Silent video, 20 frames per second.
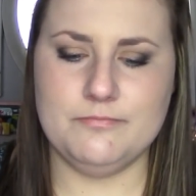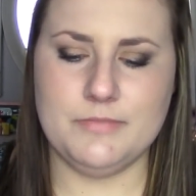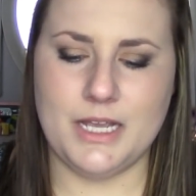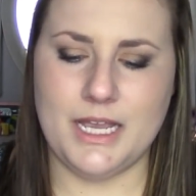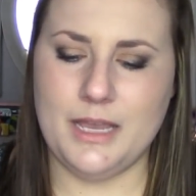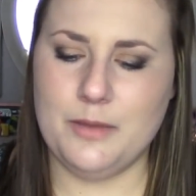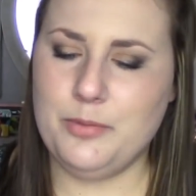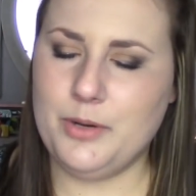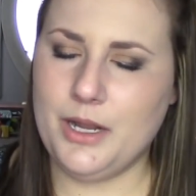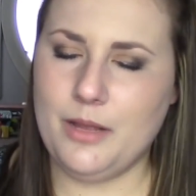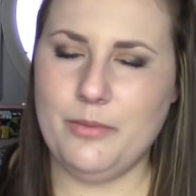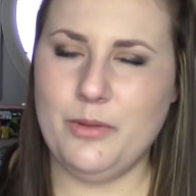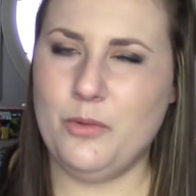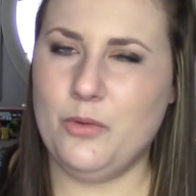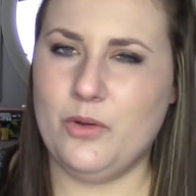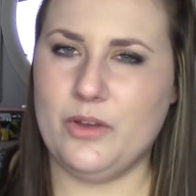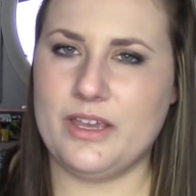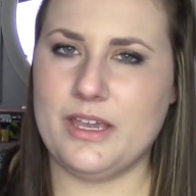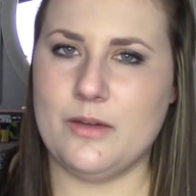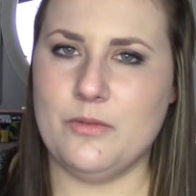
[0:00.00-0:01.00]
I probably
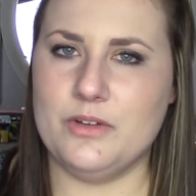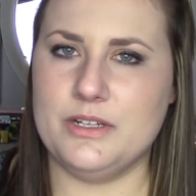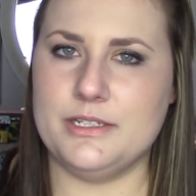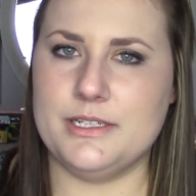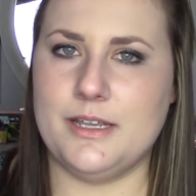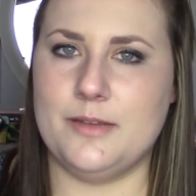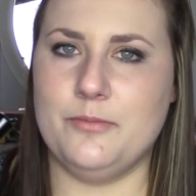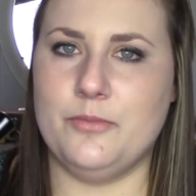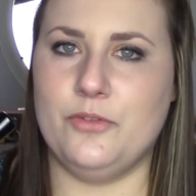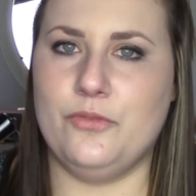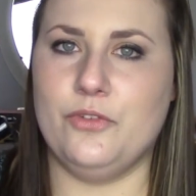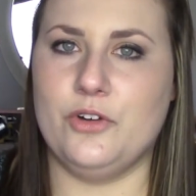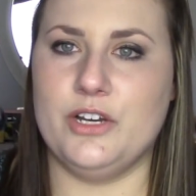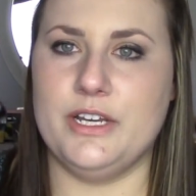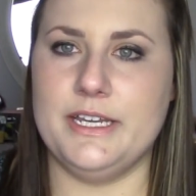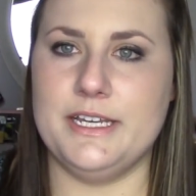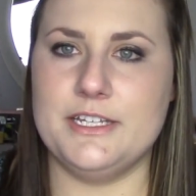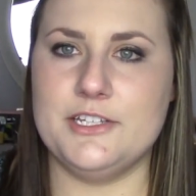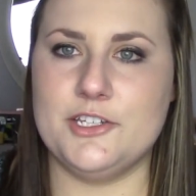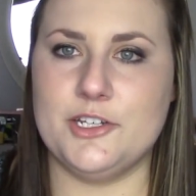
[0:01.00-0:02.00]
won't get one done before
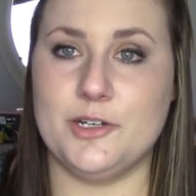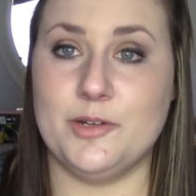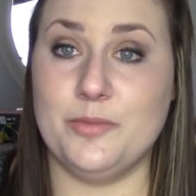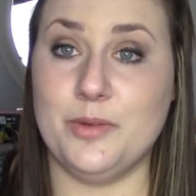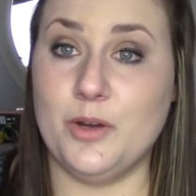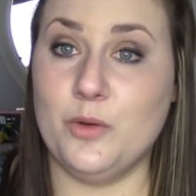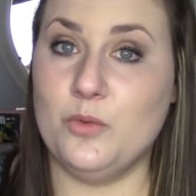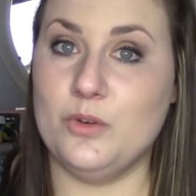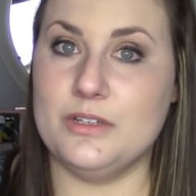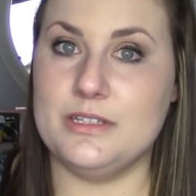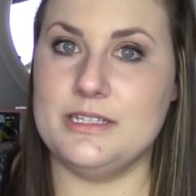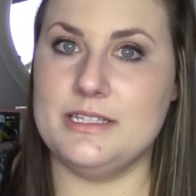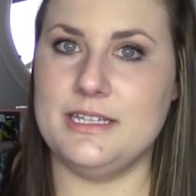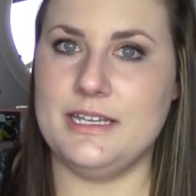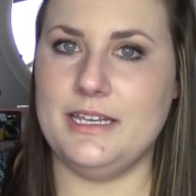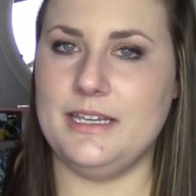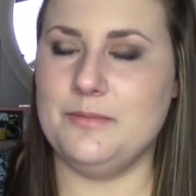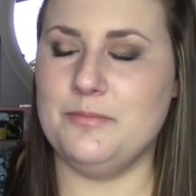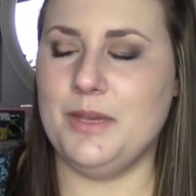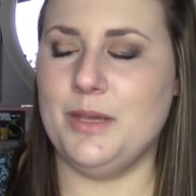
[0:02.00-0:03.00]
Easter, but we'll
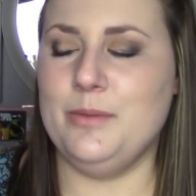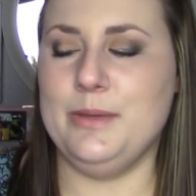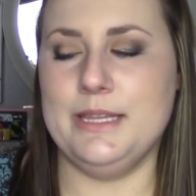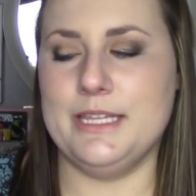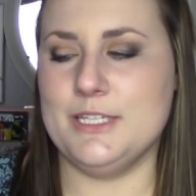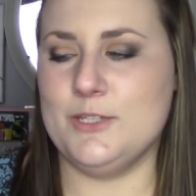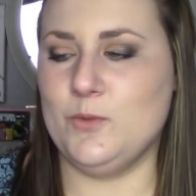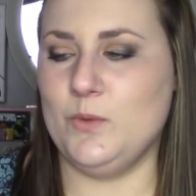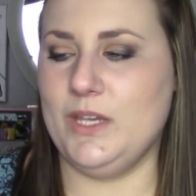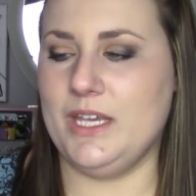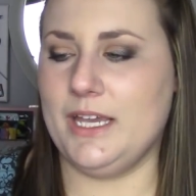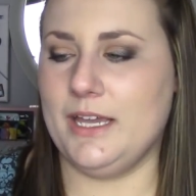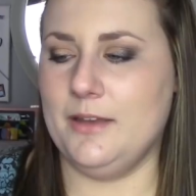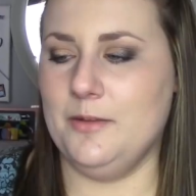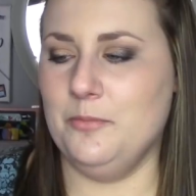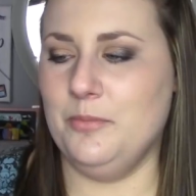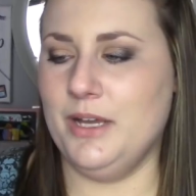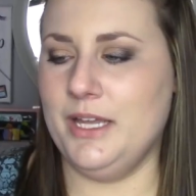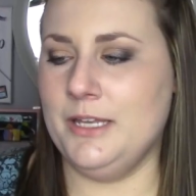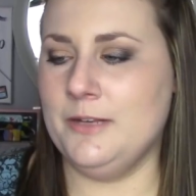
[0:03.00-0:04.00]
see. Maybe this
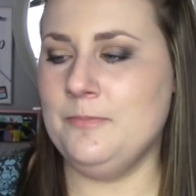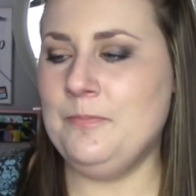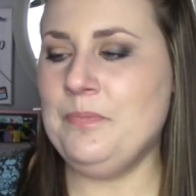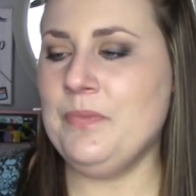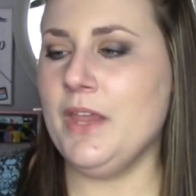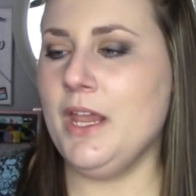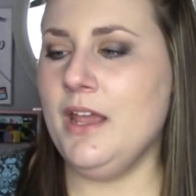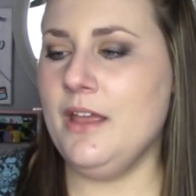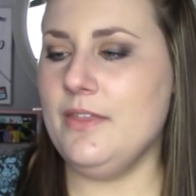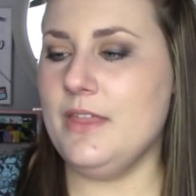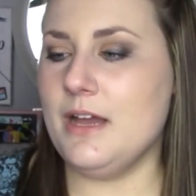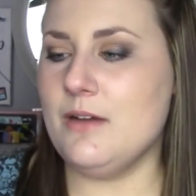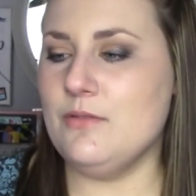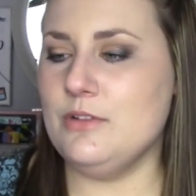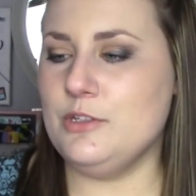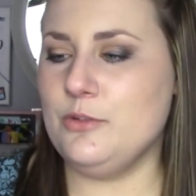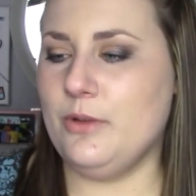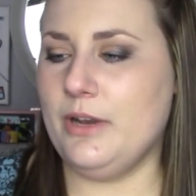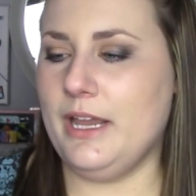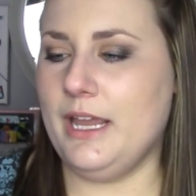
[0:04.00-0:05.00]
weekend. But that
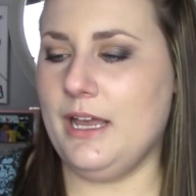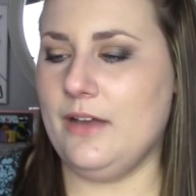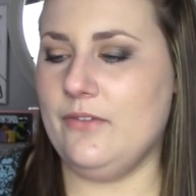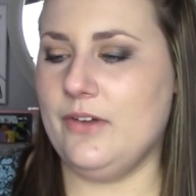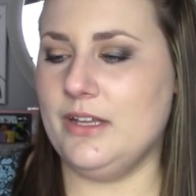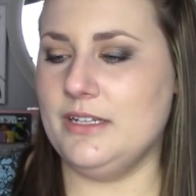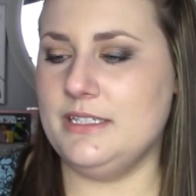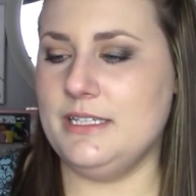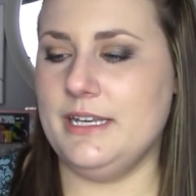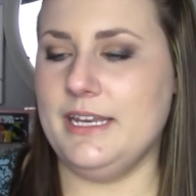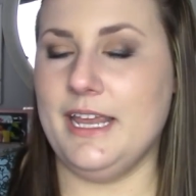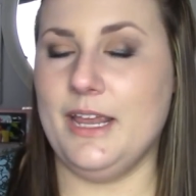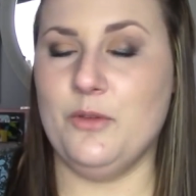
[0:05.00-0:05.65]
was what I have on today,